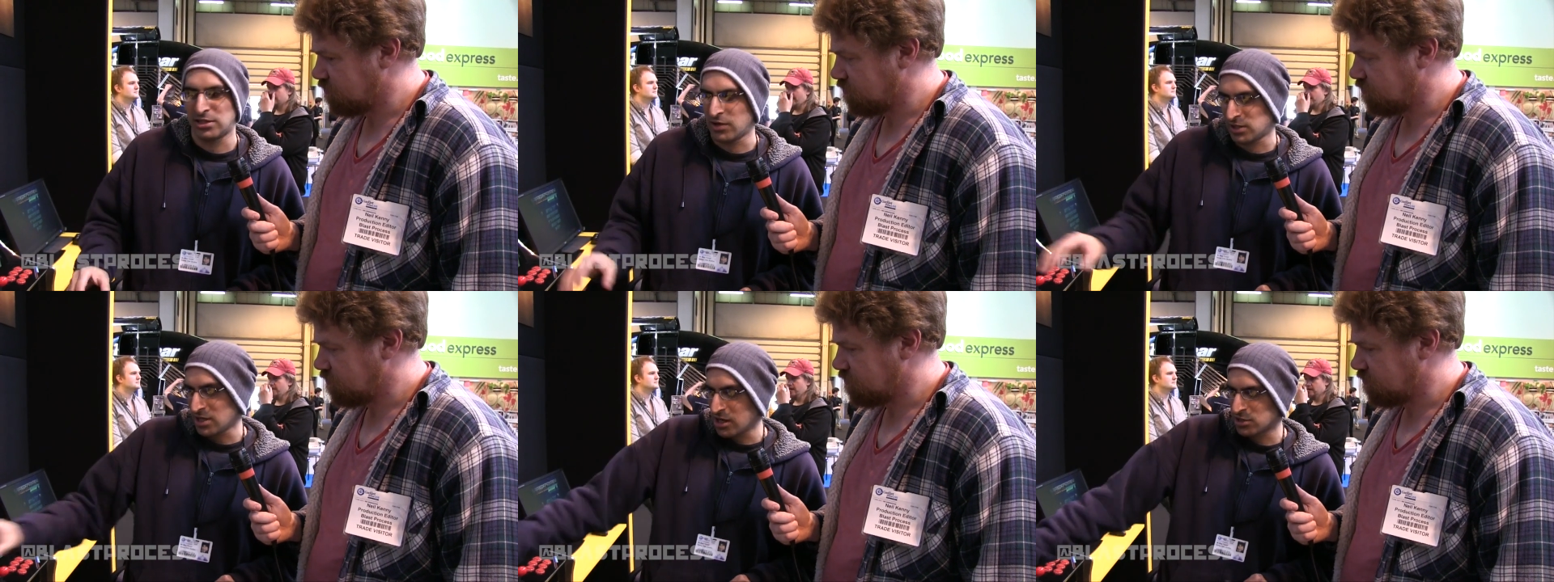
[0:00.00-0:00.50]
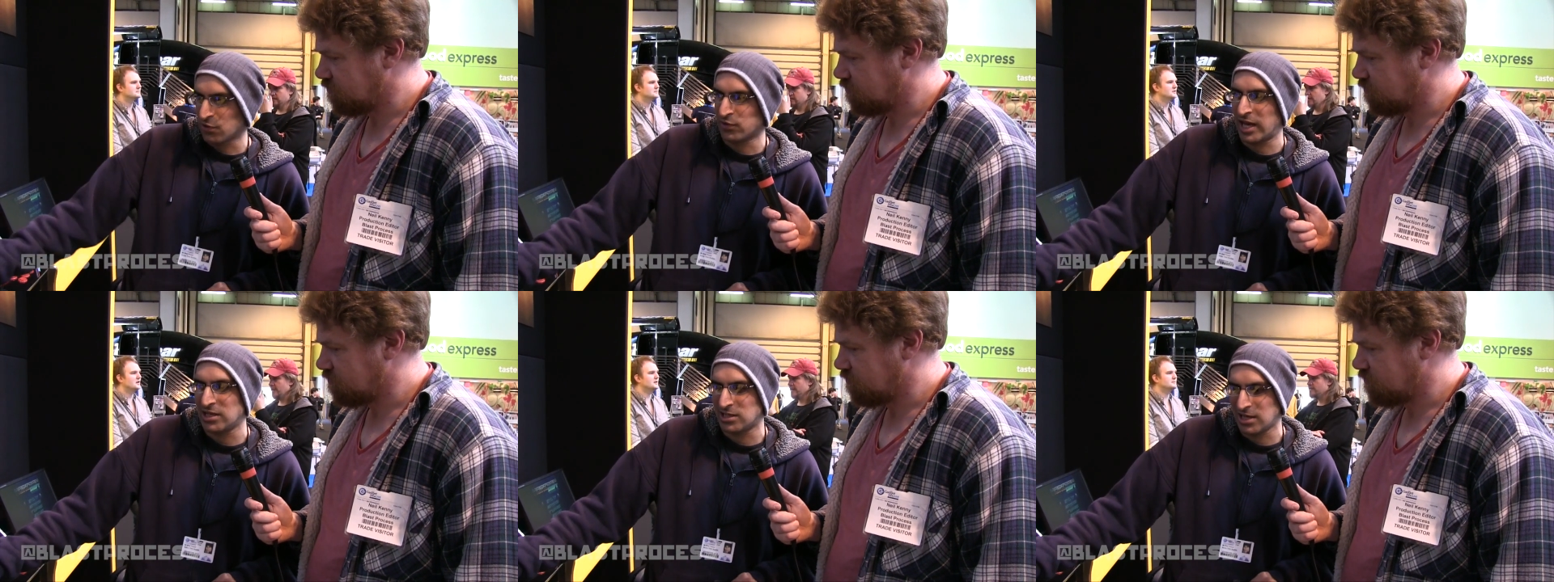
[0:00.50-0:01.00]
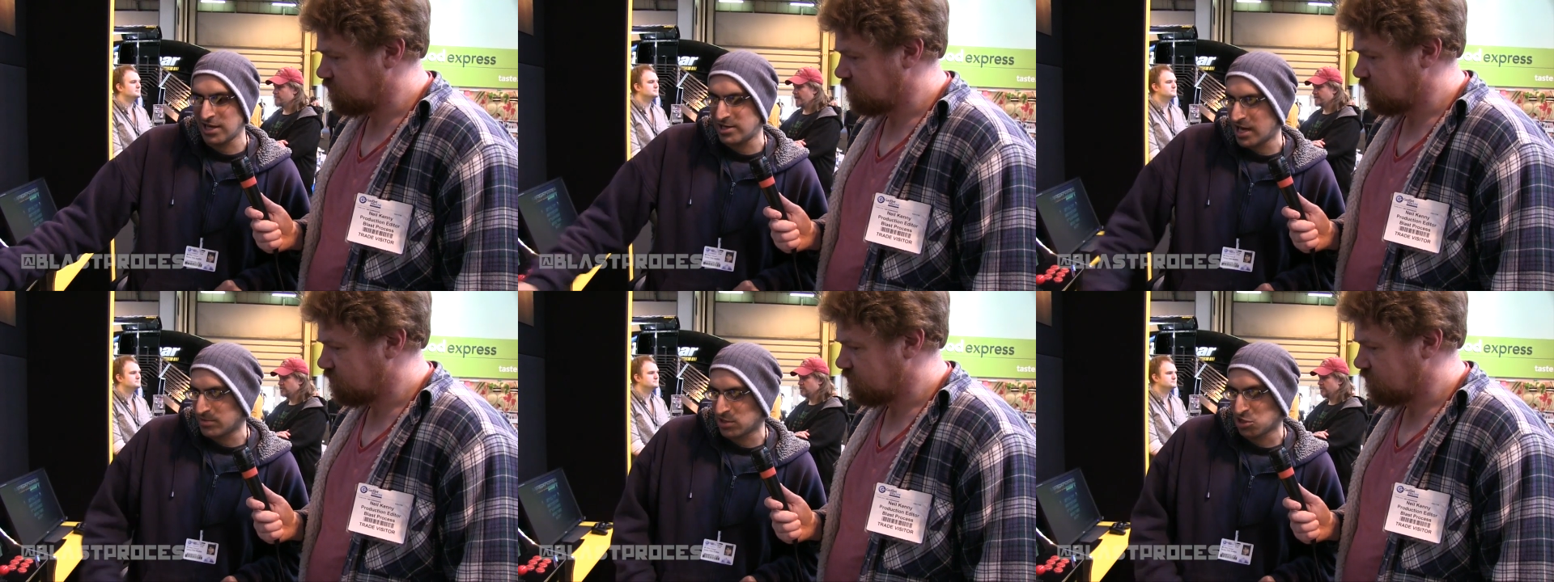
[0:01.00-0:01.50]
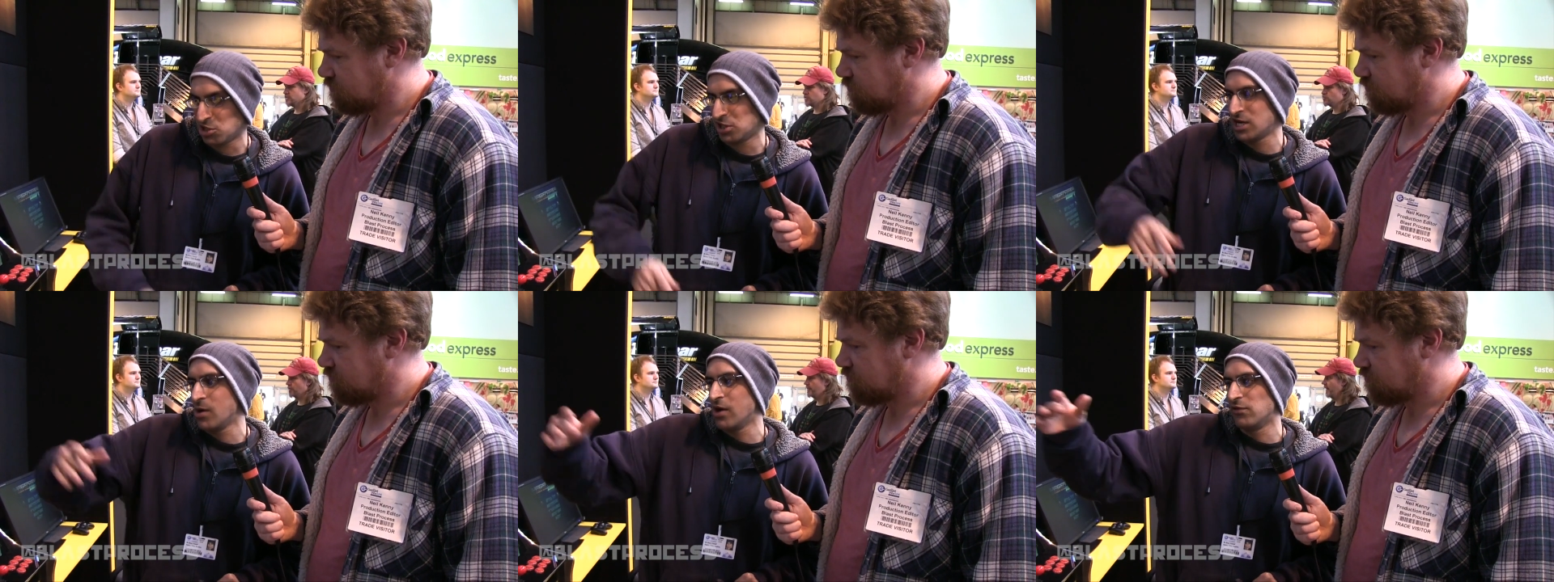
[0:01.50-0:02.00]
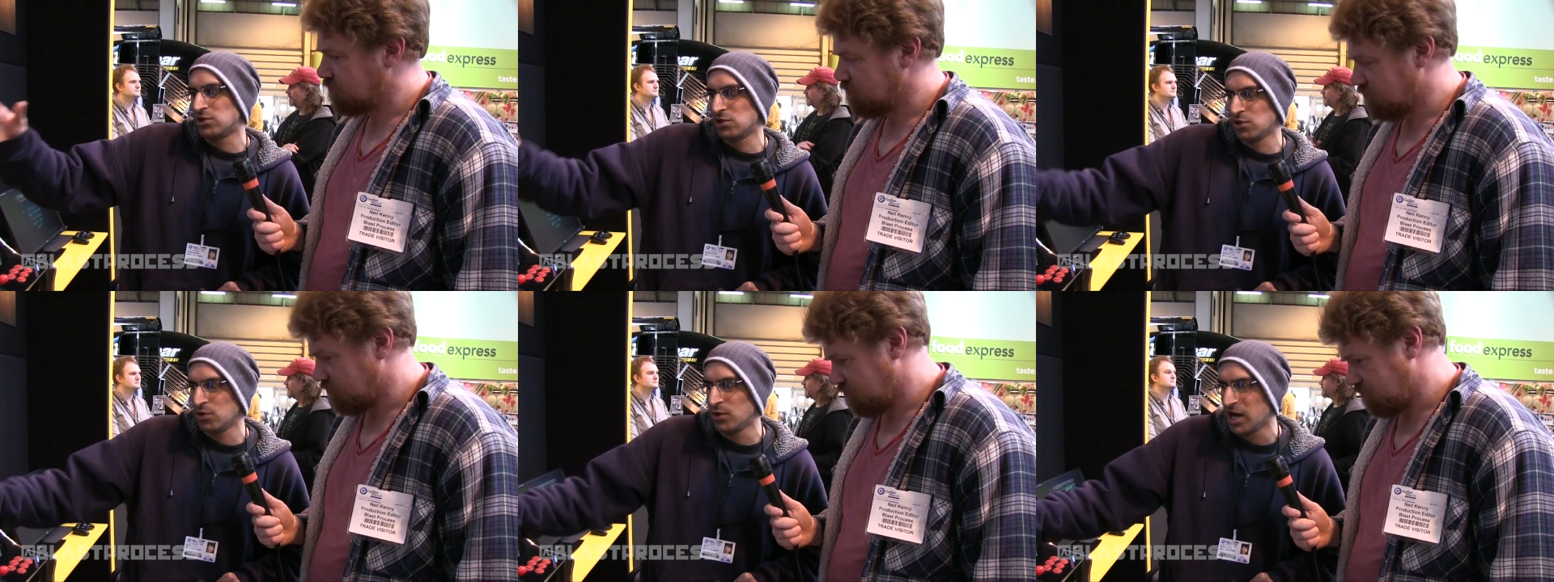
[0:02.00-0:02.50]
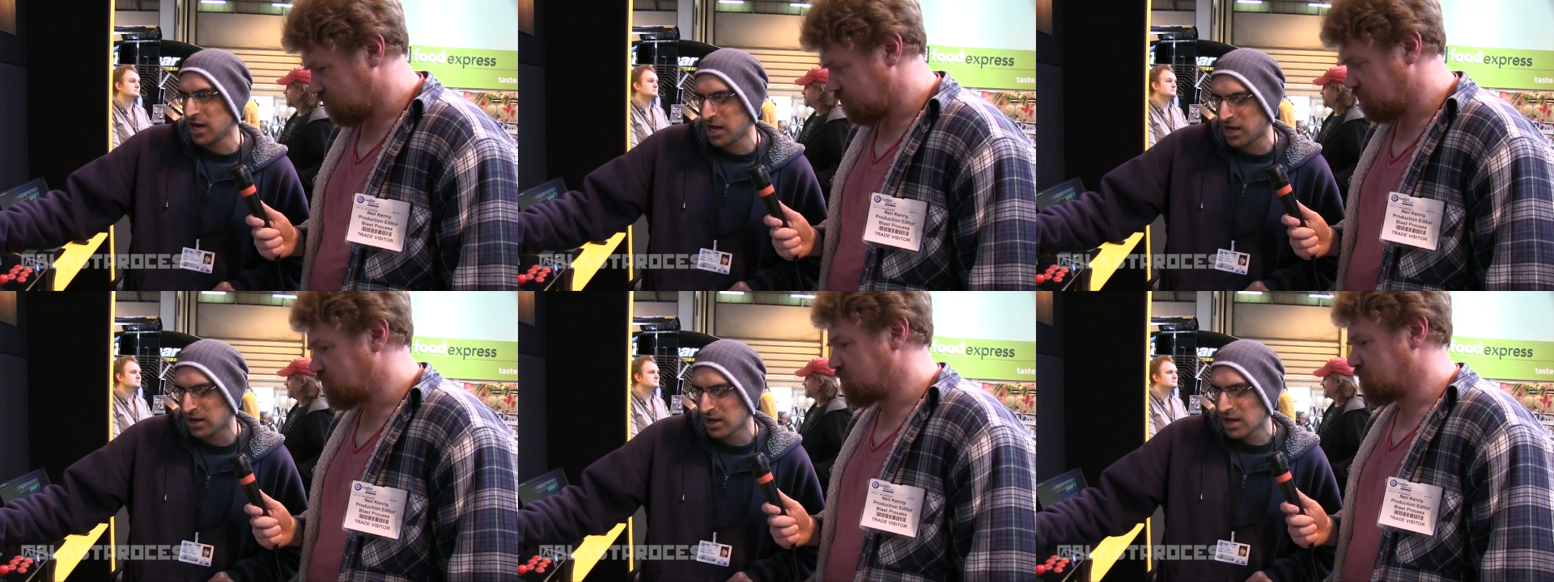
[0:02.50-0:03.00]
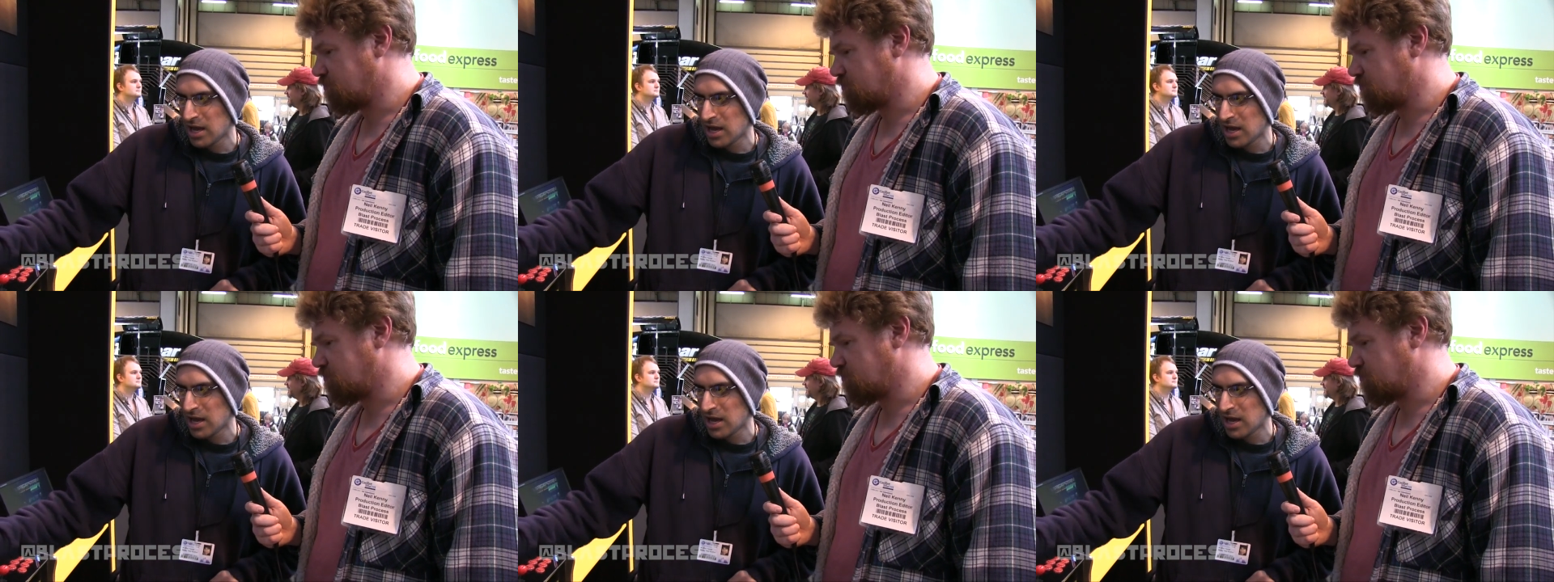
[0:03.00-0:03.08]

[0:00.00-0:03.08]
Speaker 1: So it starts off in ancient Egypt, and you're going to go over to